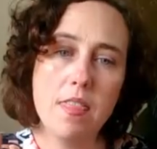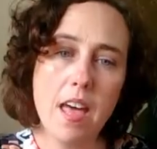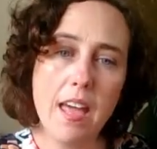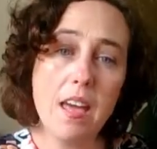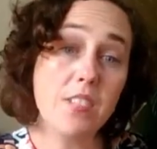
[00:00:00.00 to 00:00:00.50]

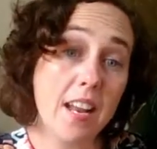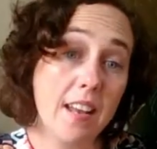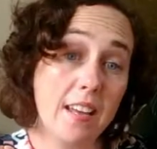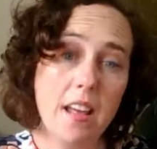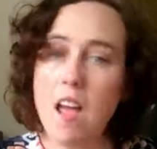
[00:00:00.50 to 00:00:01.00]
they have done
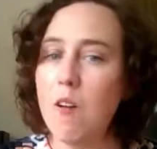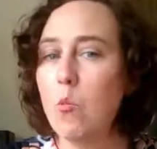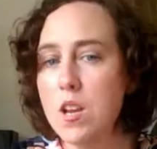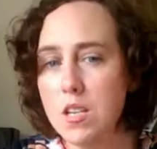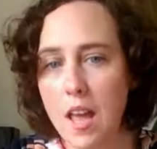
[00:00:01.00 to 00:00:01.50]
it,
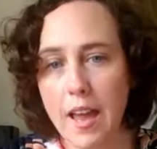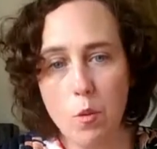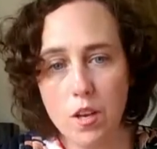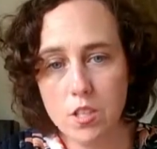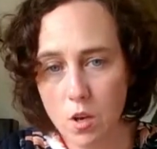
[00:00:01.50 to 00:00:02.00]
what you like,
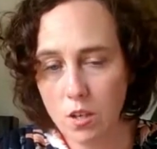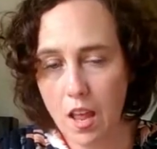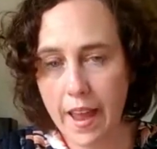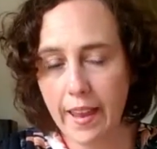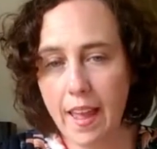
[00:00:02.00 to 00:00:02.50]
what you don't
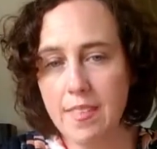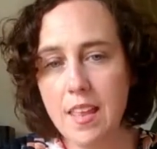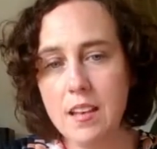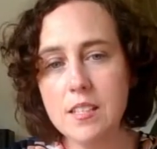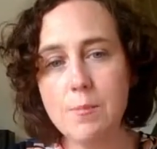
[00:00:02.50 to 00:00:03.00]
like, and
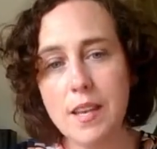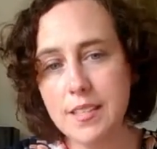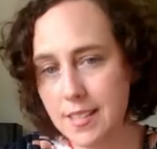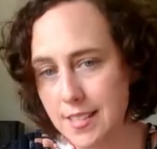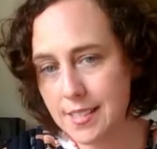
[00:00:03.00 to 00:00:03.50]
then speak
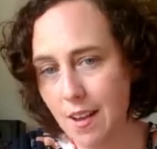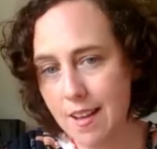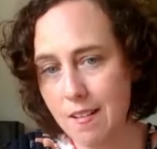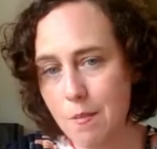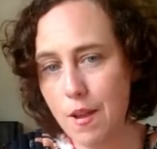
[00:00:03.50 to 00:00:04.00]
to the
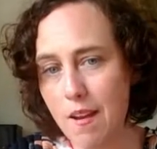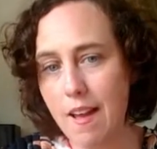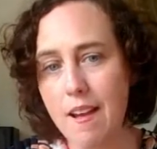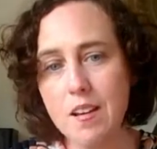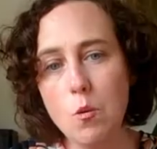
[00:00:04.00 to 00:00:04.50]
designer about
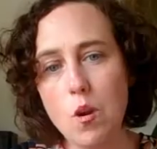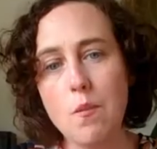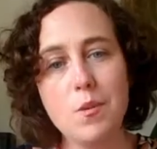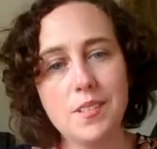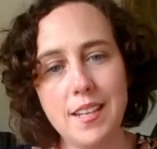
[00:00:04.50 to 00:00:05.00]
how you want
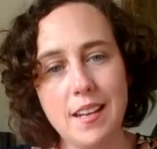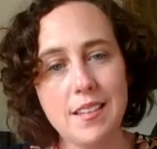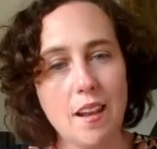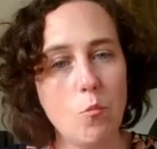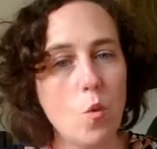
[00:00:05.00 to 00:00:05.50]
to
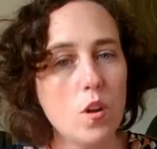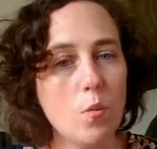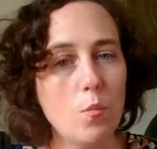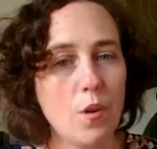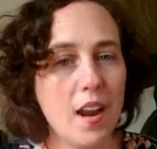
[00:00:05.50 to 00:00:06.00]
present and what
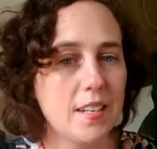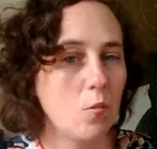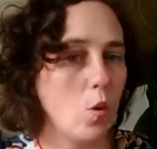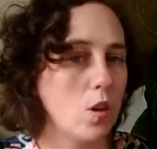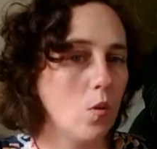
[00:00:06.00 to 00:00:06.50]
your
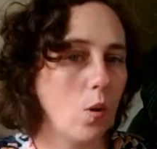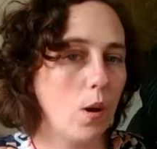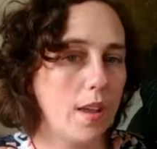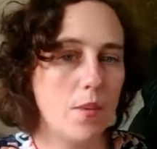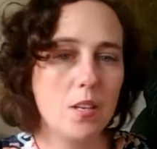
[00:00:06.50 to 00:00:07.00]
branding, what
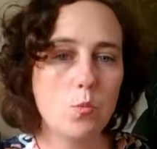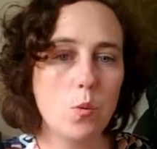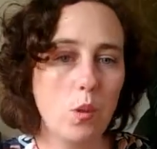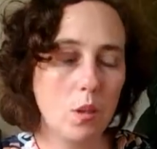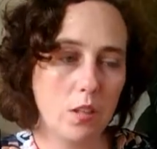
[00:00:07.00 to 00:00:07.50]
your image
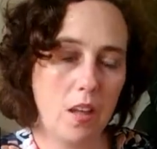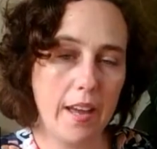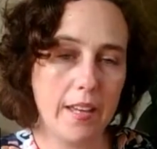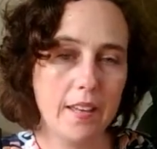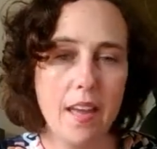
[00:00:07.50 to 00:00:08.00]
will look
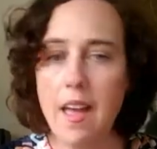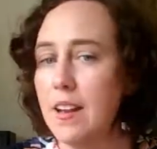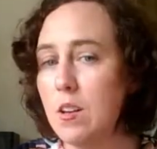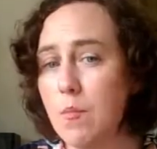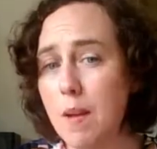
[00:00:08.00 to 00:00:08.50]
like.
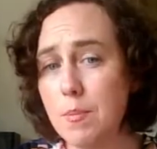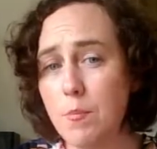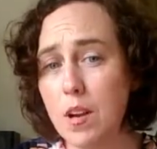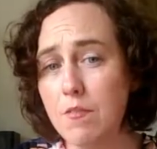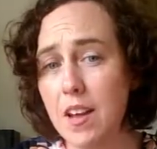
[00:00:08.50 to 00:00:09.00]
And you might
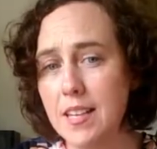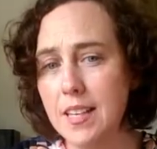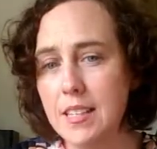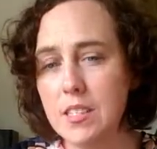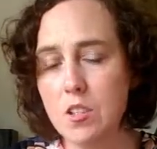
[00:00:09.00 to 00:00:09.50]
want to find an
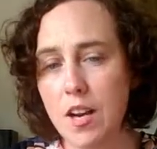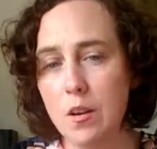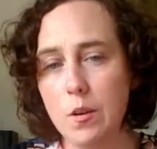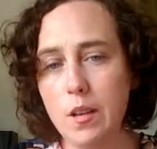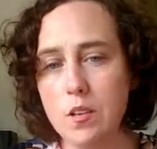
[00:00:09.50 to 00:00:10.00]
illustrator
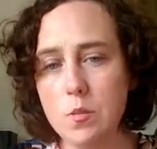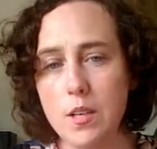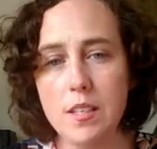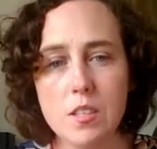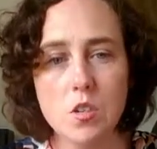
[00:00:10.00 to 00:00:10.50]
who can do
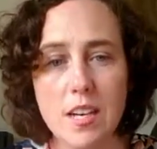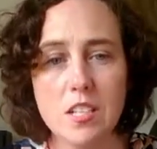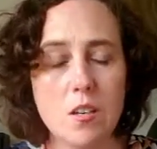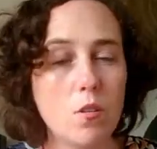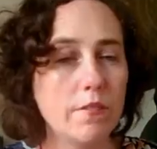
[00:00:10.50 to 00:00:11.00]
an illustration or a